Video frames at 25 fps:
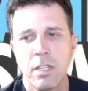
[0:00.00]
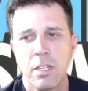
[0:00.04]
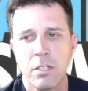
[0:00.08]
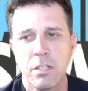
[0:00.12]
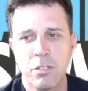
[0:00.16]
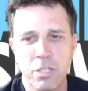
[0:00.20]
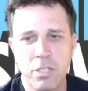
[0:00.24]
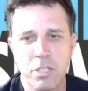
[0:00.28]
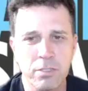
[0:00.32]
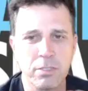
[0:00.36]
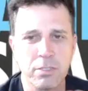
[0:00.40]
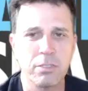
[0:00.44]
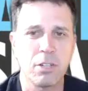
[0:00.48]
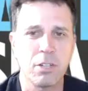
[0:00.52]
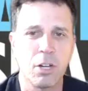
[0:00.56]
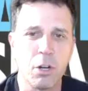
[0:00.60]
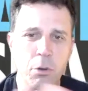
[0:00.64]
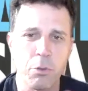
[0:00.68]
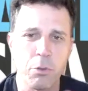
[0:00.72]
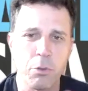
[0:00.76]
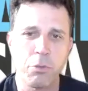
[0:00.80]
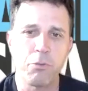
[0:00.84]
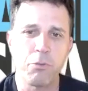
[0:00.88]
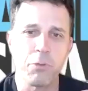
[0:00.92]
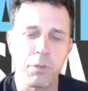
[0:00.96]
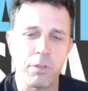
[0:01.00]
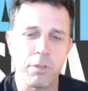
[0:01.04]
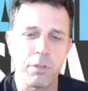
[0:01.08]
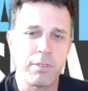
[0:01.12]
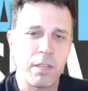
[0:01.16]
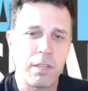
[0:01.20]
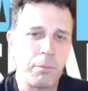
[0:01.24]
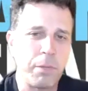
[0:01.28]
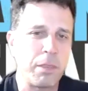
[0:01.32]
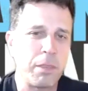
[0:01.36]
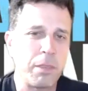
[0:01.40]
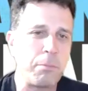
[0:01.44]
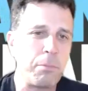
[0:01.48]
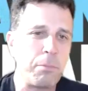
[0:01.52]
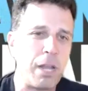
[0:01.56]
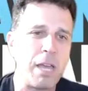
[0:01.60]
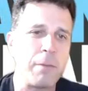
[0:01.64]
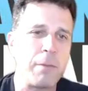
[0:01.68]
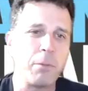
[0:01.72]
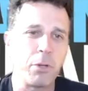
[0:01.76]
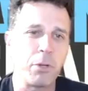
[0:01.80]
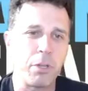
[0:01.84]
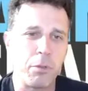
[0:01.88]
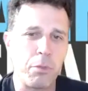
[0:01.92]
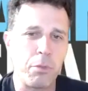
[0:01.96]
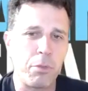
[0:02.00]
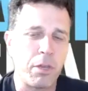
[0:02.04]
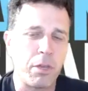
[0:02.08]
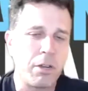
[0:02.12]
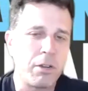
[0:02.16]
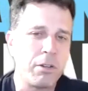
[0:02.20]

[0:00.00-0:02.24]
you just go through this. I mean, the playbook is there.